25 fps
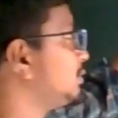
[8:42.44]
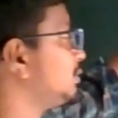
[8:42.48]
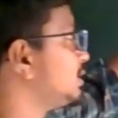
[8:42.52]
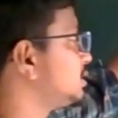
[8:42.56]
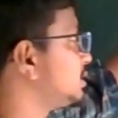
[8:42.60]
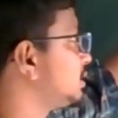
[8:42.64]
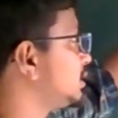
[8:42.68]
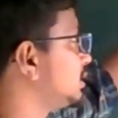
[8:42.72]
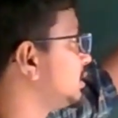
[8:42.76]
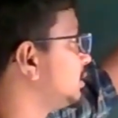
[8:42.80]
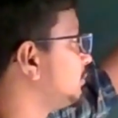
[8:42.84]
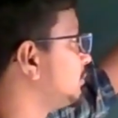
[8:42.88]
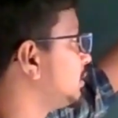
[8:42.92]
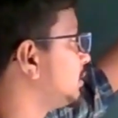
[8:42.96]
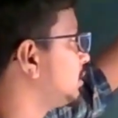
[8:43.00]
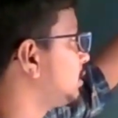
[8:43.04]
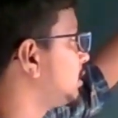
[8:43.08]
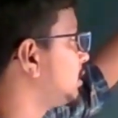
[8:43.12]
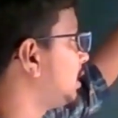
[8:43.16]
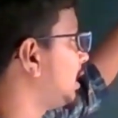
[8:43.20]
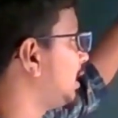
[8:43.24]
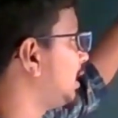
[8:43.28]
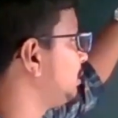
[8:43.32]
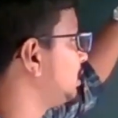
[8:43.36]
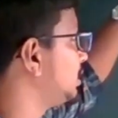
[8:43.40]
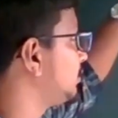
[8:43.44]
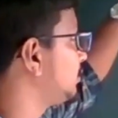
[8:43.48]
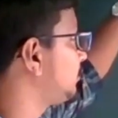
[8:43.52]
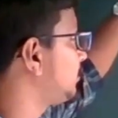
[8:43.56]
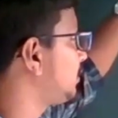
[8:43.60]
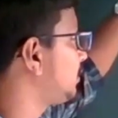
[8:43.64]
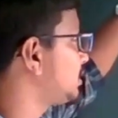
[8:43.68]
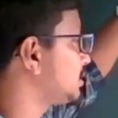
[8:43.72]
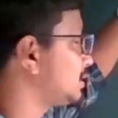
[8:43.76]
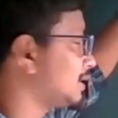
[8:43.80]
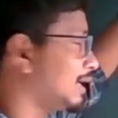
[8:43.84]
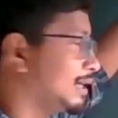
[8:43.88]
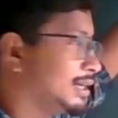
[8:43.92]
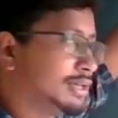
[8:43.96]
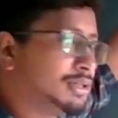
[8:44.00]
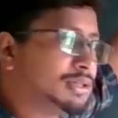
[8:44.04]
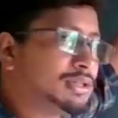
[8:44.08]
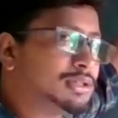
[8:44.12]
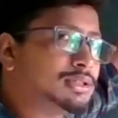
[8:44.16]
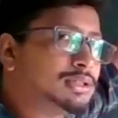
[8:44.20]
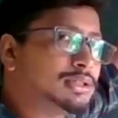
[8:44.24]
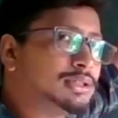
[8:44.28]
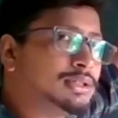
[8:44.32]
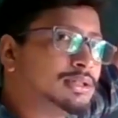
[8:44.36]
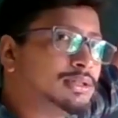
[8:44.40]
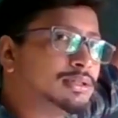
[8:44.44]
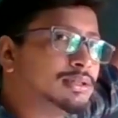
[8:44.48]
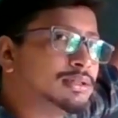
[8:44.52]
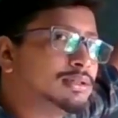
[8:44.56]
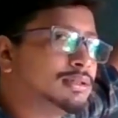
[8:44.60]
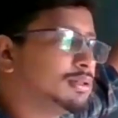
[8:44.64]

equation number I mean the first identity